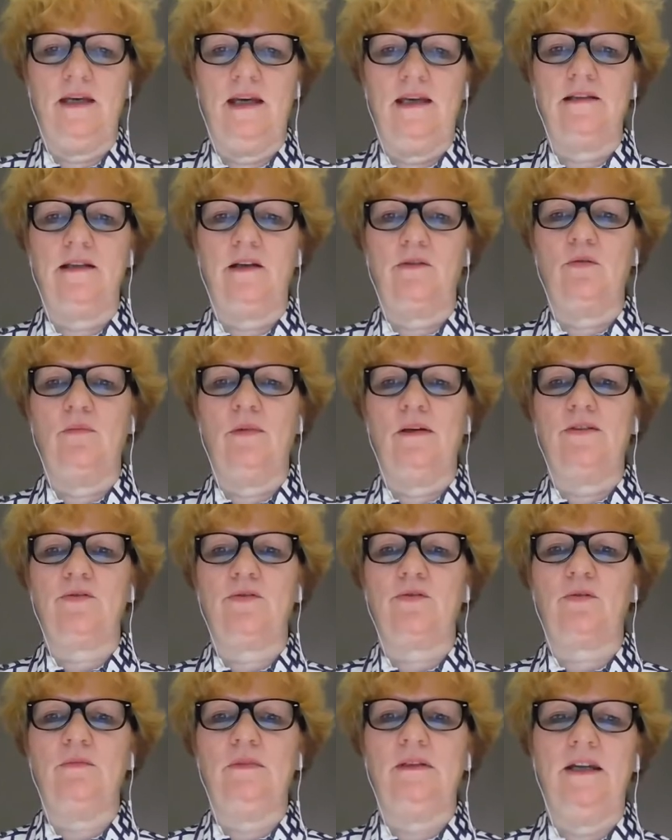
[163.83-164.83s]
anti-Roma
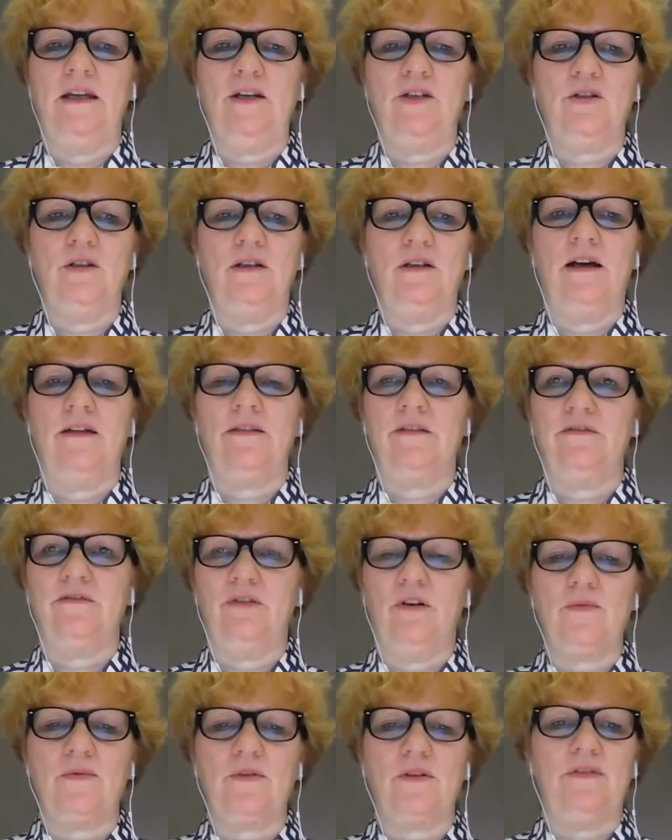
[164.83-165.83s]
discrimination, and other
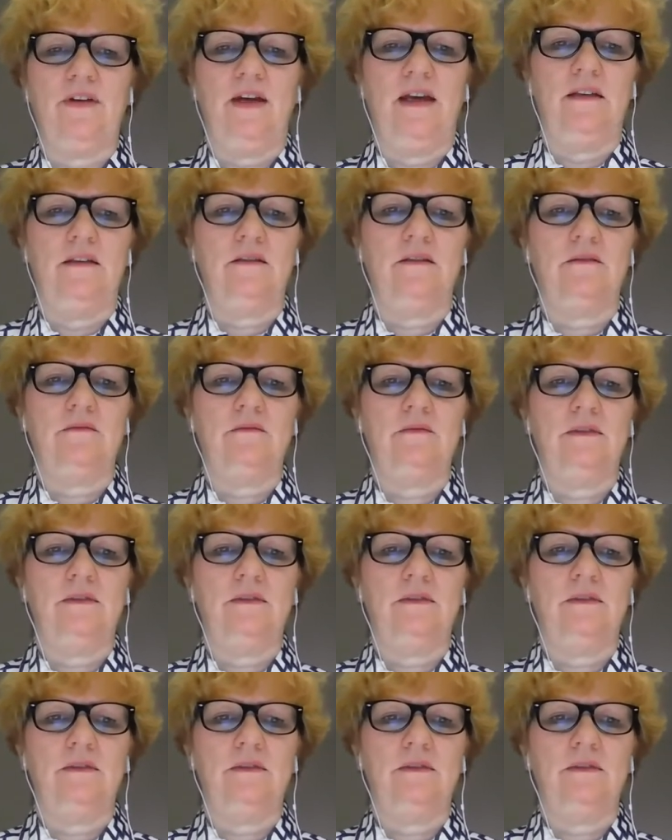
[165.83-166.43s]
forms of hate.